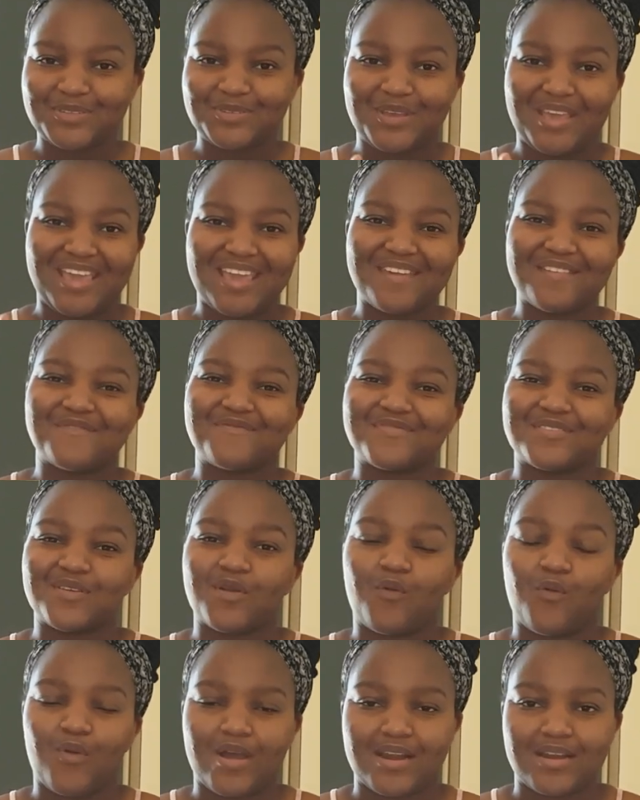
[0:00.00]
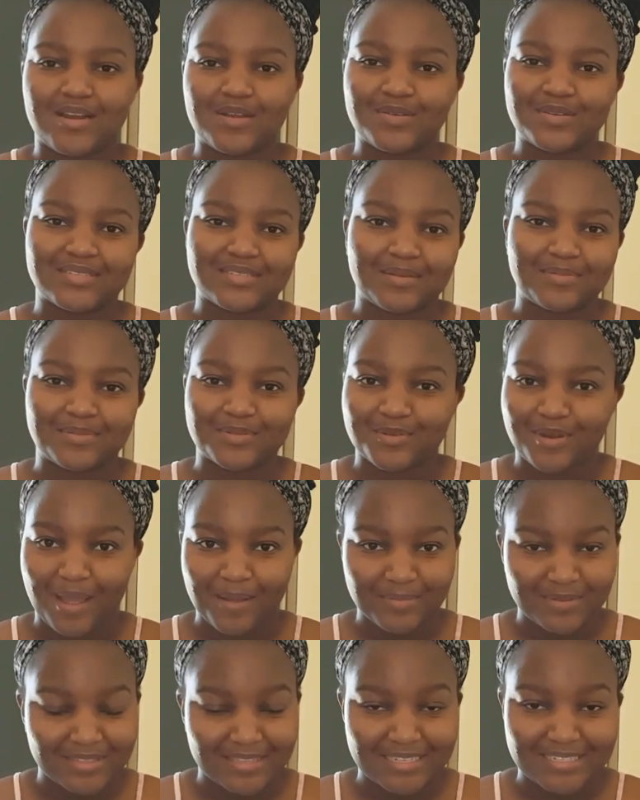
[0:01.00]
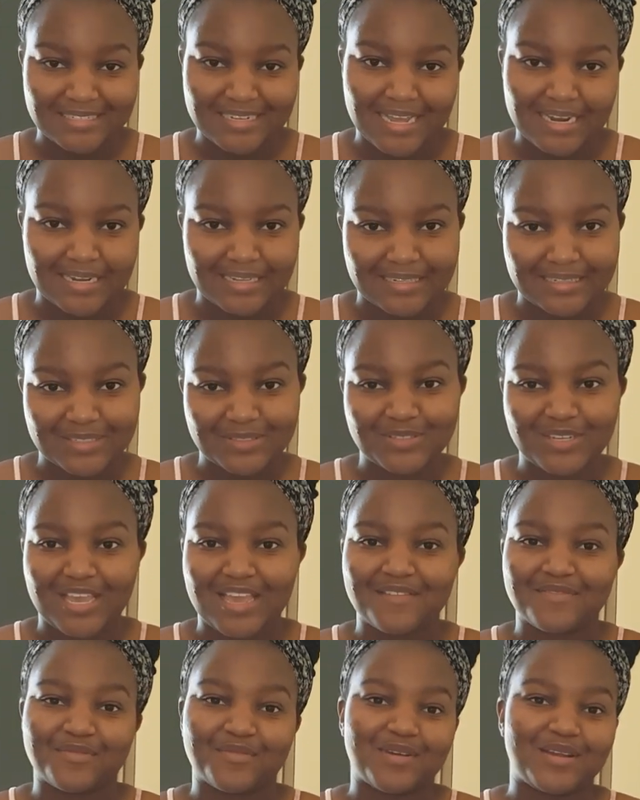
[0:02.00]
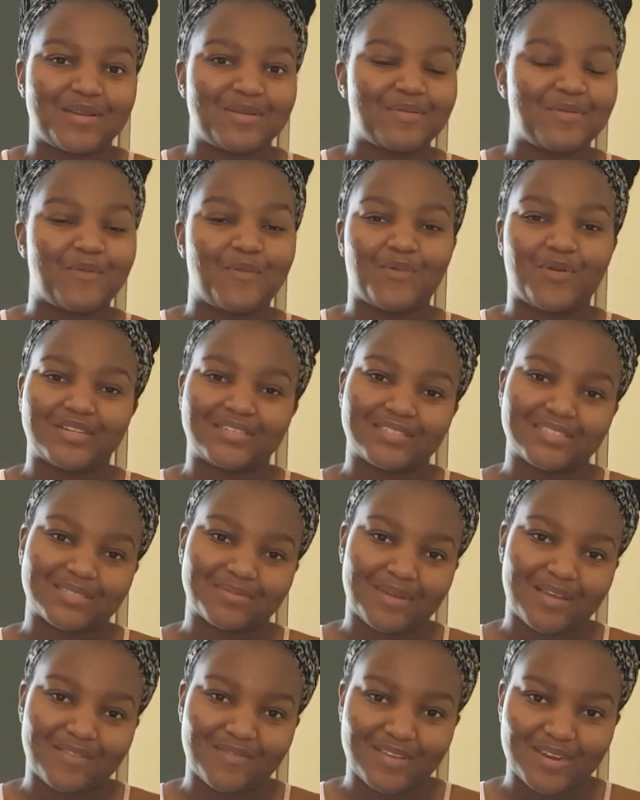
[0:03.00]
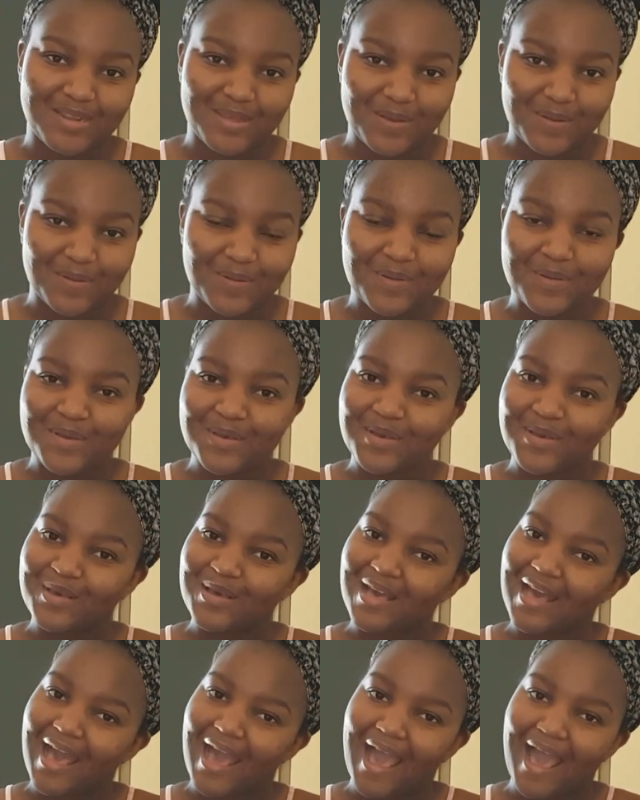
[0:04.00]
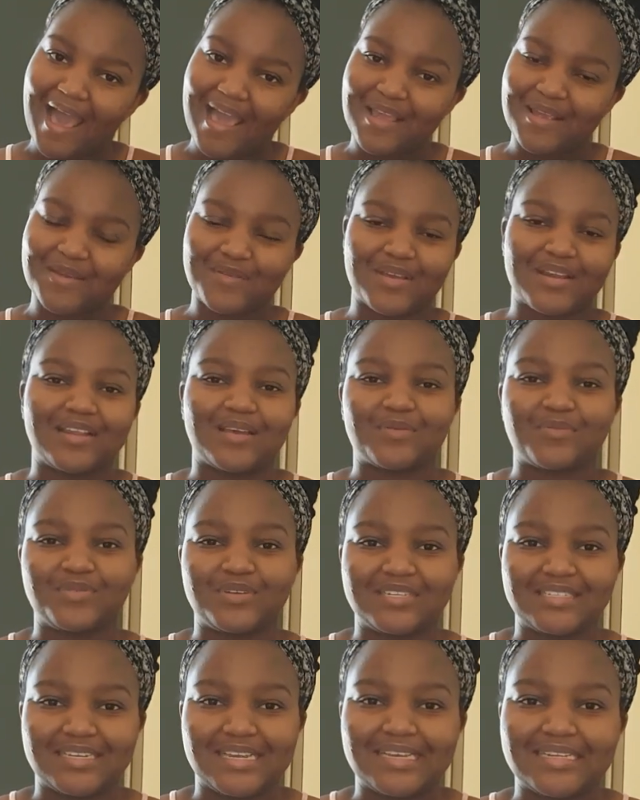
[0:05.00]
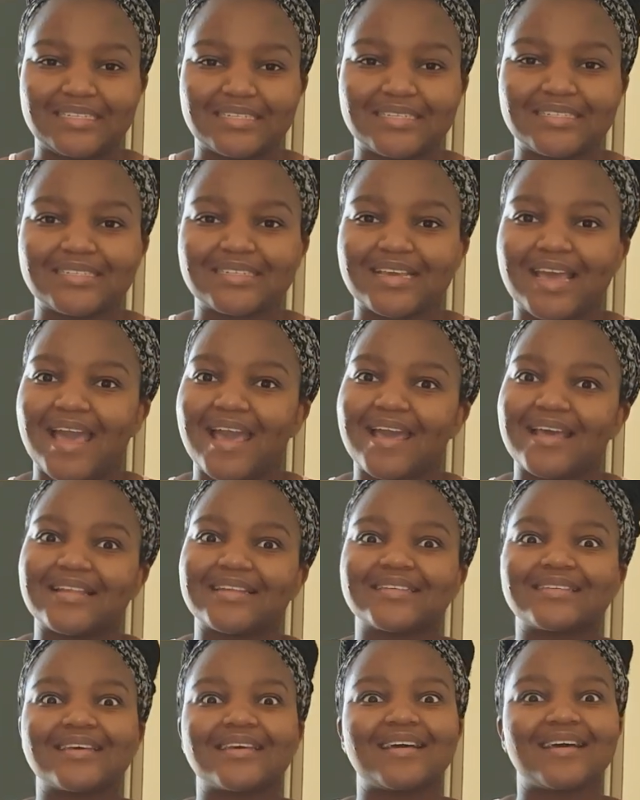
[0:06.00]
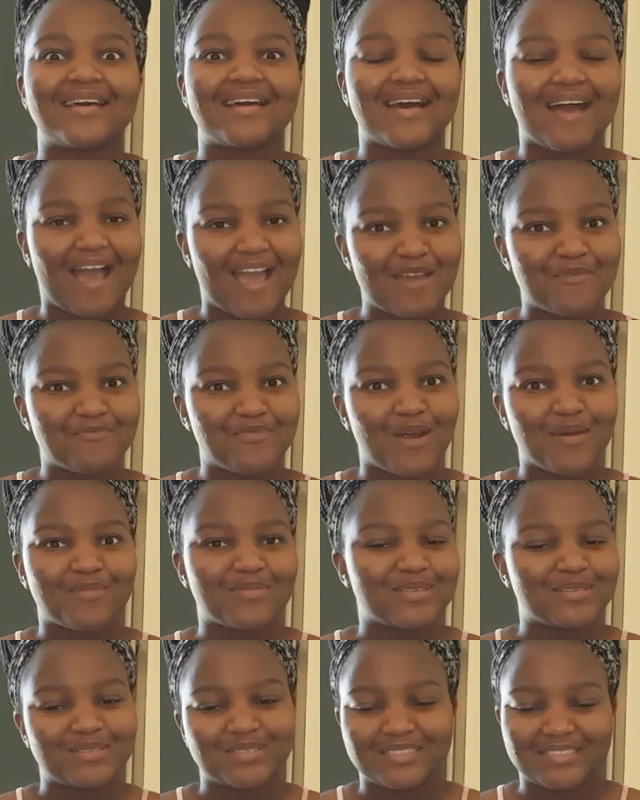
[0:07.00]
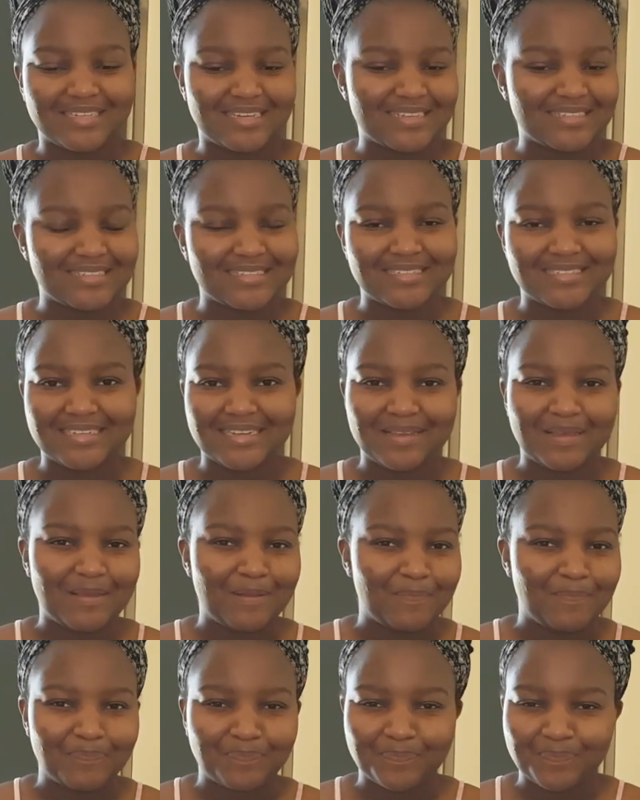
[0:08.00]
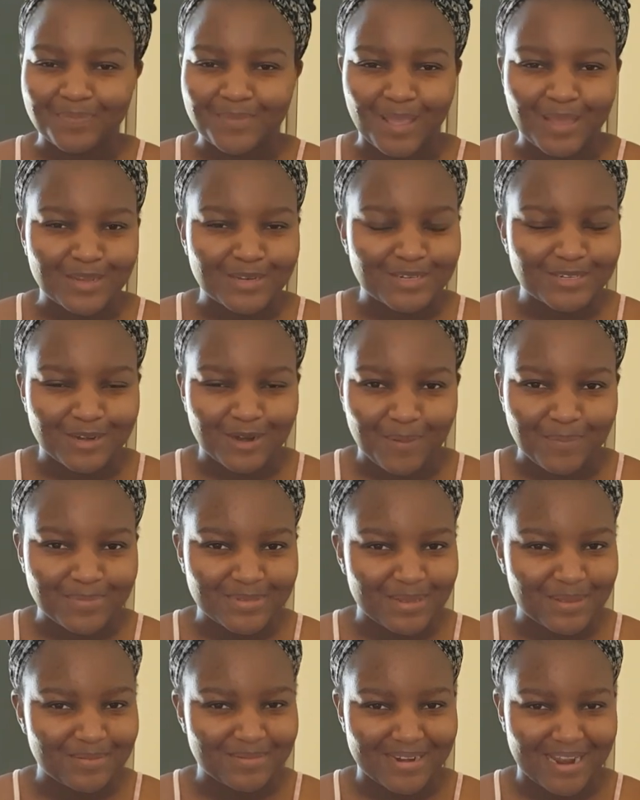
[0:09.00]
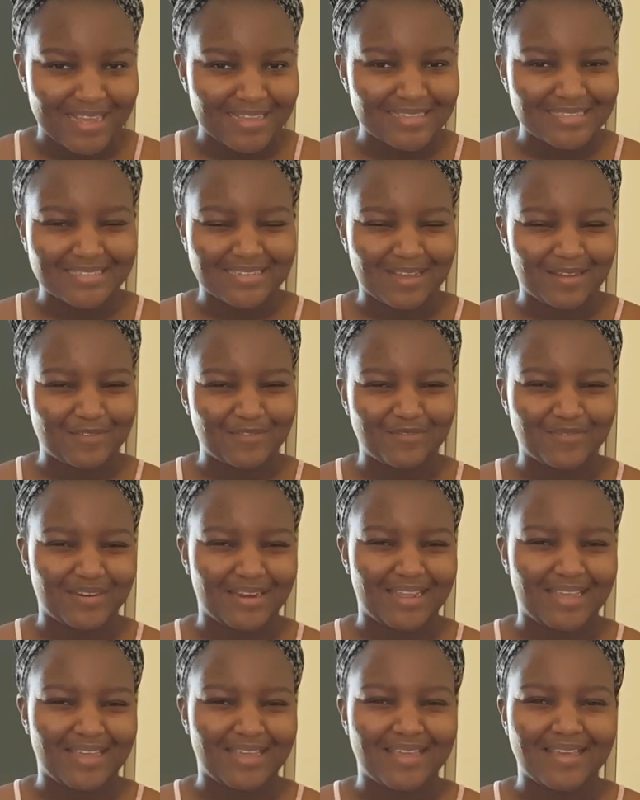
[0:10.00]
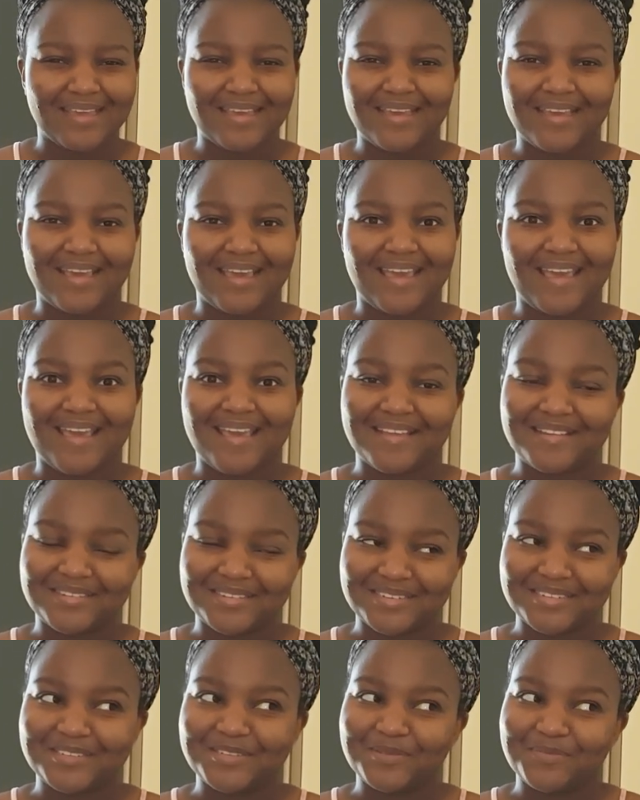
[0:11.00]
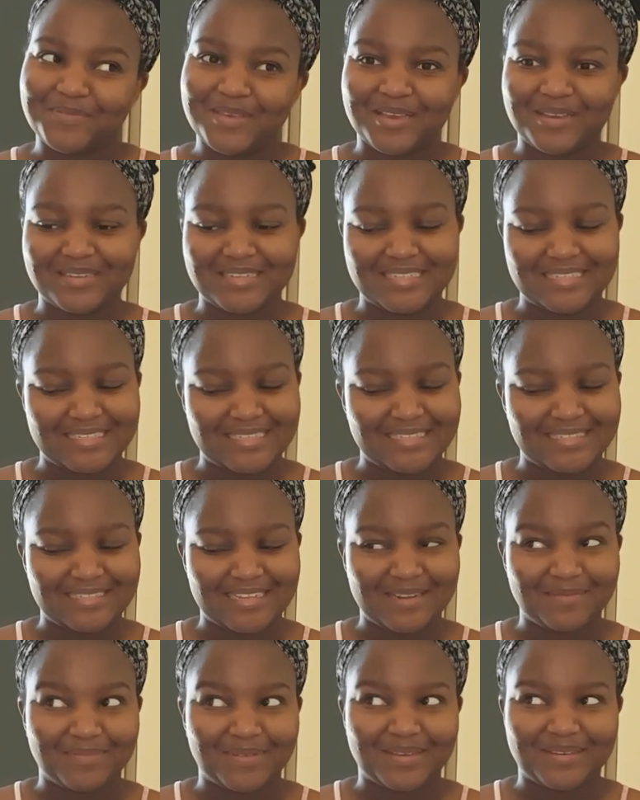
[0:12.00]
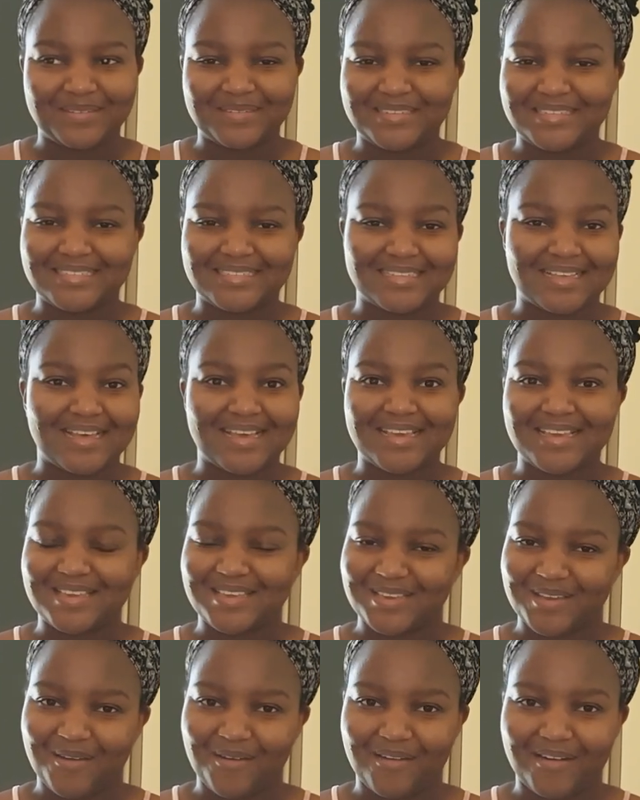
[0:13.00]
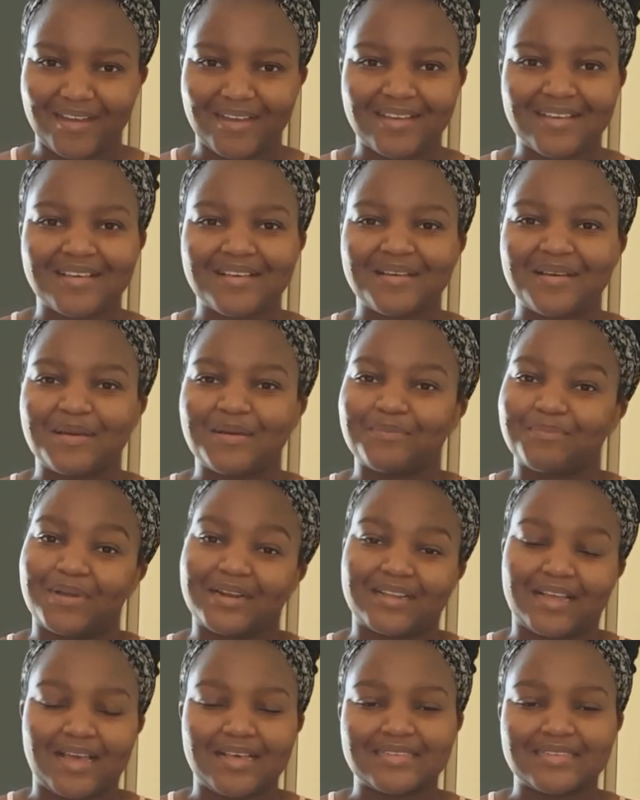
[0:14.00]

to everyone who subscribed to this channel, to everyone who watches my video. I really appreciate it, and I promise to just drop some nice stuff, ne, and to be consistent, because yeah. But